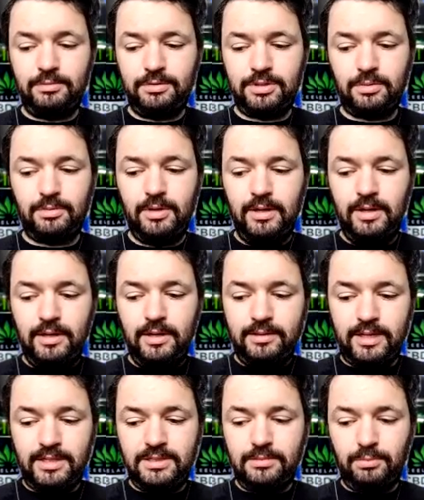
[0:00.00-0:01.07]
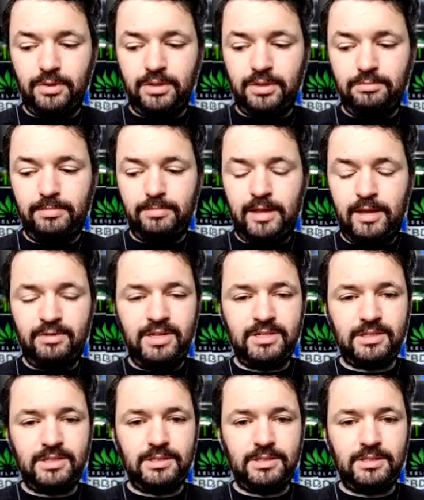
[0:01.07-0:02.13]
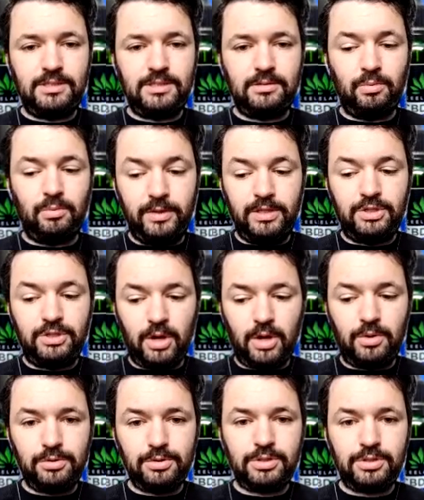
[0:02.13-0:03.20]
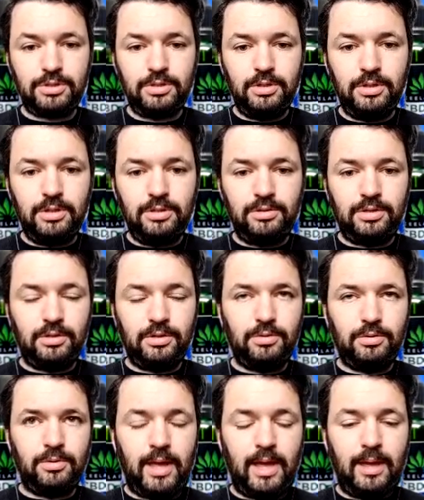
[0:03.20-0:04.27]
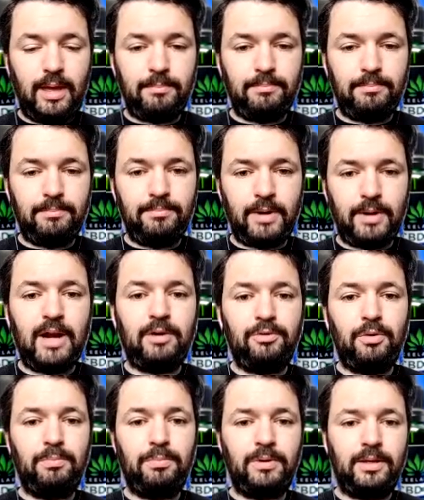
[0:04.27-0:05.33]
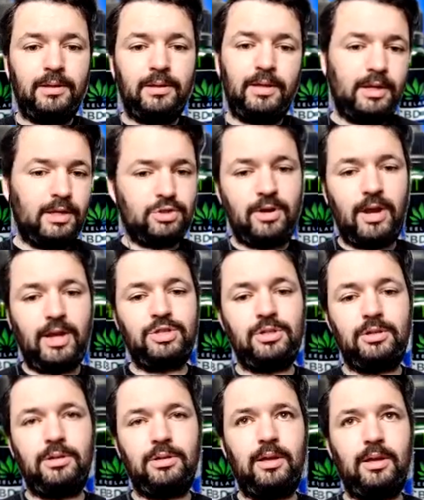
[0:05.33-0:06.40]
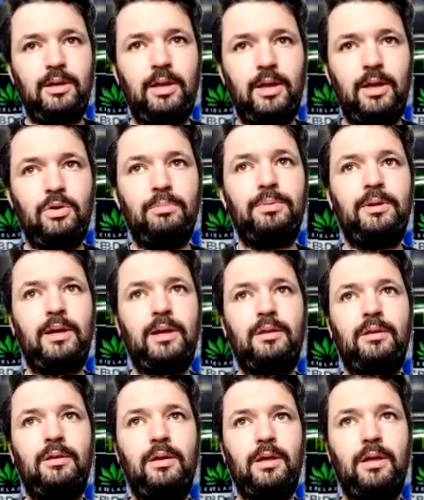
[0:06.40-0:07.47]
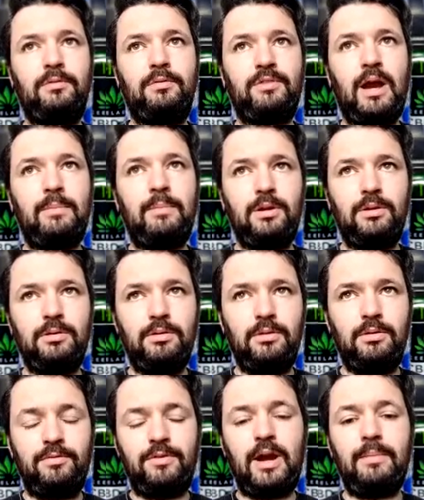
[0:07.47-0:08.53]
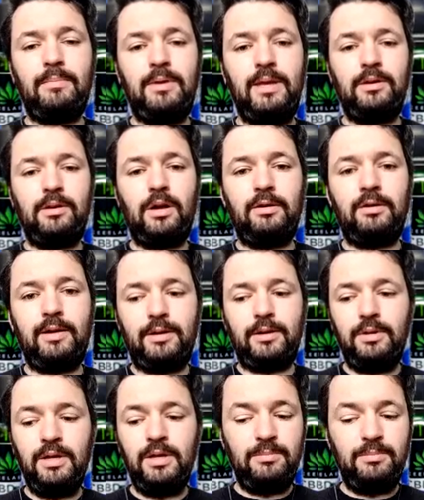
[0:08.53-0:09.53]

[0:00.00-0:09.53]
So that's one of the main reasons we chose to partner up with an extraction company and a farm in Colorado,